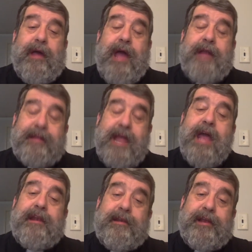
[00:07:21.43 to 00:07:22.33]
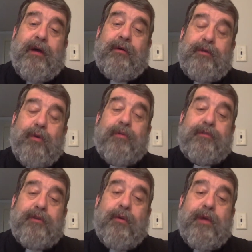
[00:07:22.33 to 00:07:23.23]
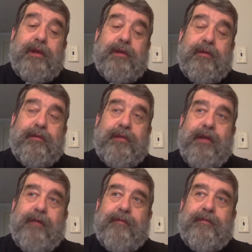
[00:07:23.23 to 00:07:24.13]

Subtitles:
and stand and tell your story to yourself